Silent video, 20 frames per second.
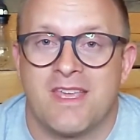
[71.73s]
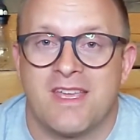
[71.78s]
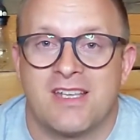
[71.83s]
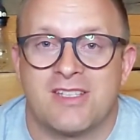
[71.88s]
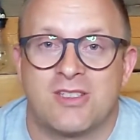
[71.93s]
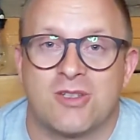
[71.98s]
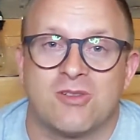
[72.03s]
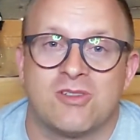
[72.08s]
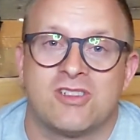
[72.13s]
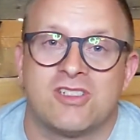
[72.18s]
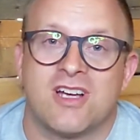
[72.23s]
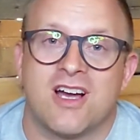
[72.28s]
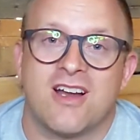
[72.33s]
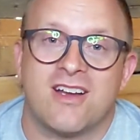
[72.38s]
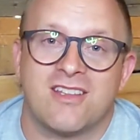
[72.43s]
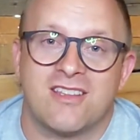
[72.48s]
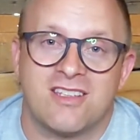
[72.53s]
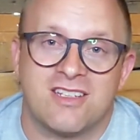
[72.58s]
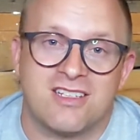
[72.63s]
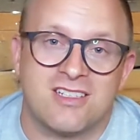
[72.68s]
And so
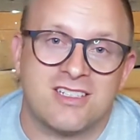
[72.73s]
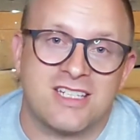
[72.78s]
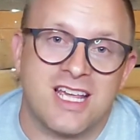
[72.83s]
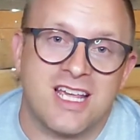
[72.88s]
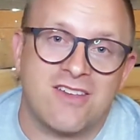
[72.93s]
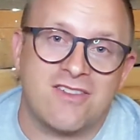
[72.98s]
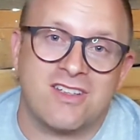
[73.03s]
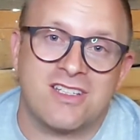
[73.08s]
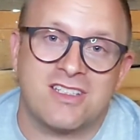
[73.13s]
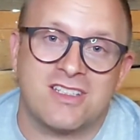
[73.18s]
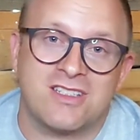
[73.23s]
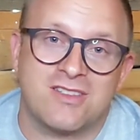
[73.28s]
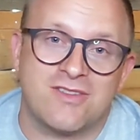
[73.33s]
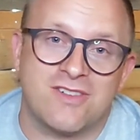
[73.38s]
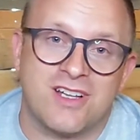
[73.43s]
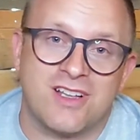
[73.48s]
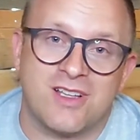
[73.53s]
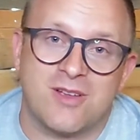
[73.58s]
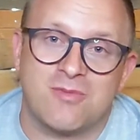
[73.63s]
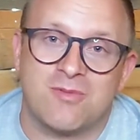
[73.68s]
Jonathan and David
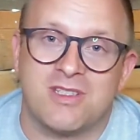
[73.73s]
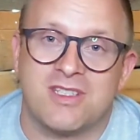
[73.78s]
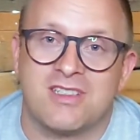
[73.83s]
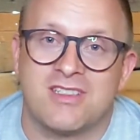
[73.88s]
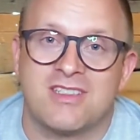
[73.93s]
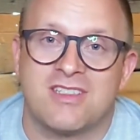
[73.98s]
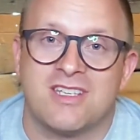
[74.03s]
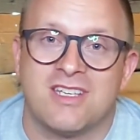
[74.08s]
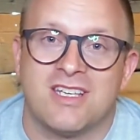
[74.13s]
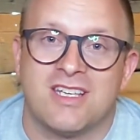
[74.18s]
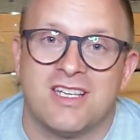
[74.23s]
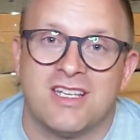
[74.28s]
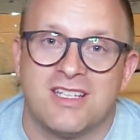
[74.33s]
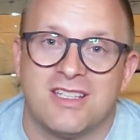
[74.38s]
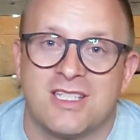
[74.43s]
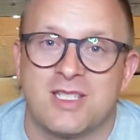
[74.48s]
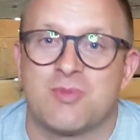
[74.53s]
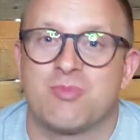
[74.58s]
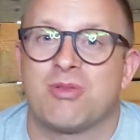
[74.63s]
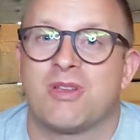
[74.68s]
developed
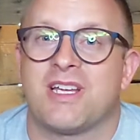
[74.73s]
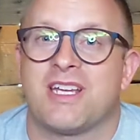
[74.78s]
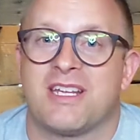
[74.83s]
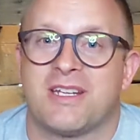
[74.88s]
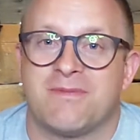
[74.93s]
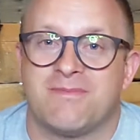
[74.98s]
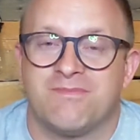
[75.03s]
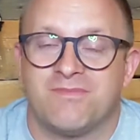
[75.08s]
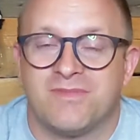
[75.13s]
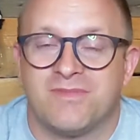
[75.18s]
this plan